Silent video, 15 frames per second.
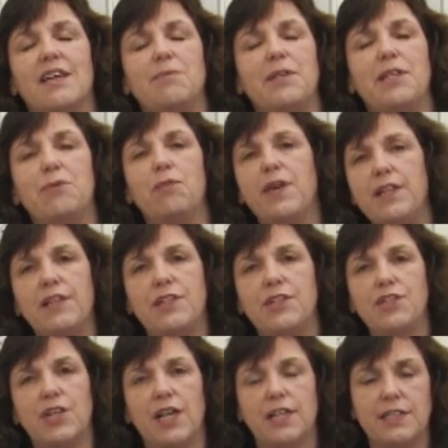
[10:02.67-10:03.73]
I mean, whether the
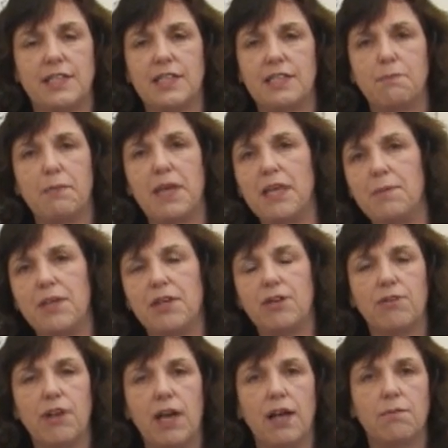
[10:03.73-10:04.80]
child says baby or
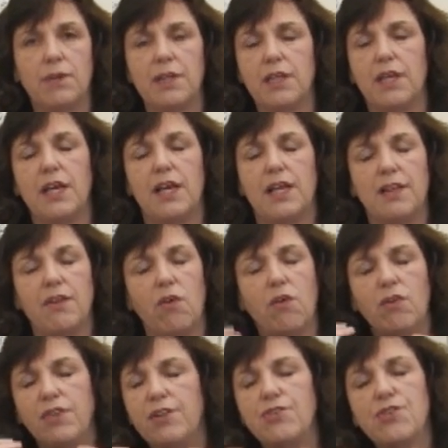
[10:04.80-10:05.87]
not,
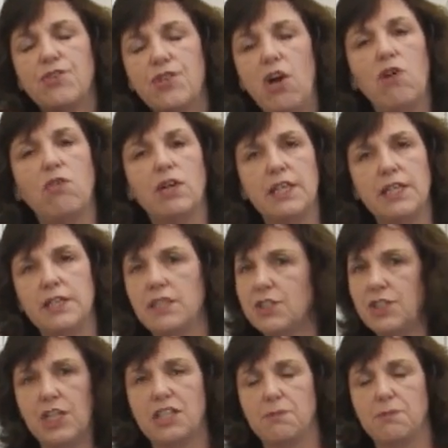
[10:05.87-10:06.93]
there's no clinical
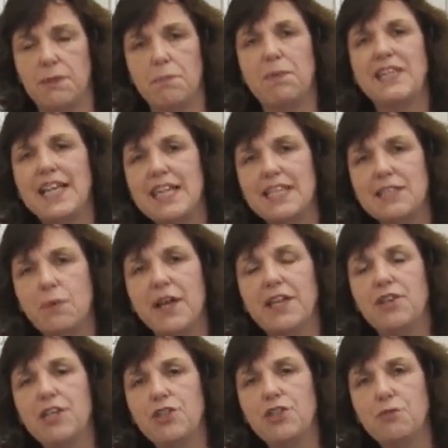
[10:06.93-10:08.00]
judgment. But that's why you
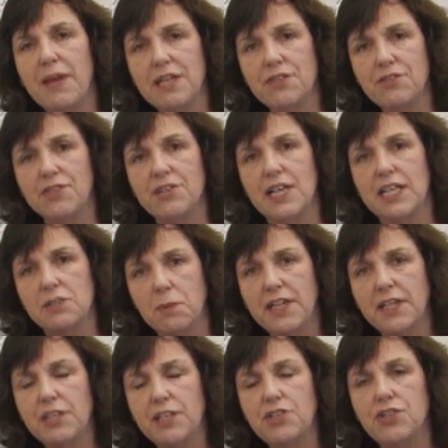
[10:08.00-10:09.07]
need your master's. That's why
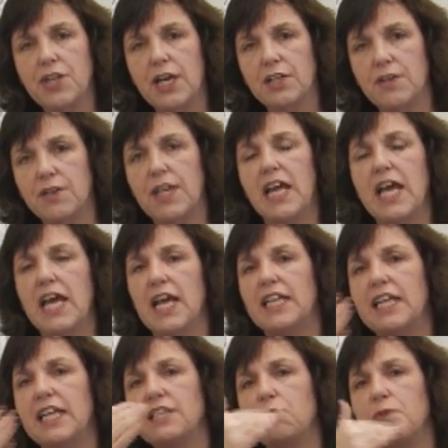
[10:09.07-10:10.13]
you need your doctorate. And
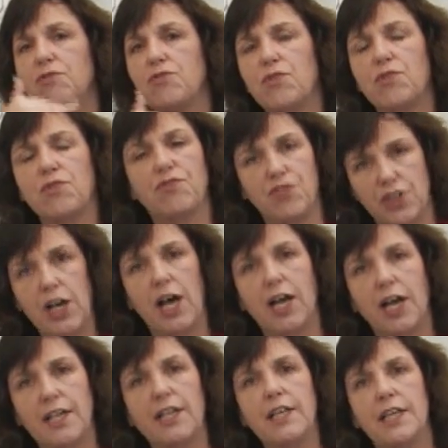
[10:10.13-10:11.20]
that's what we've sort of
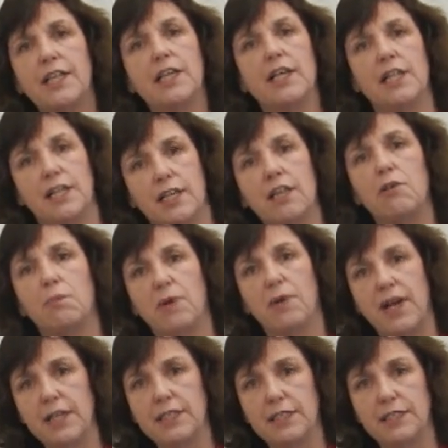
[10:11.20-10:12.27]
forgotten in the clinical
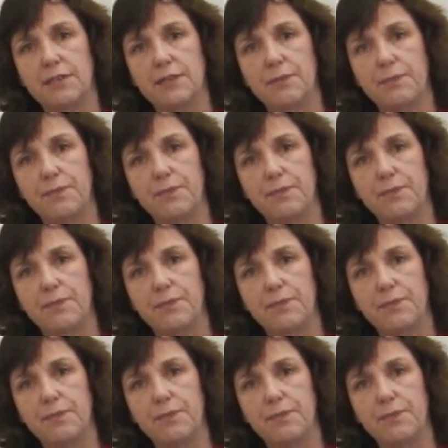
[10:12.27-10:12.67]
practice.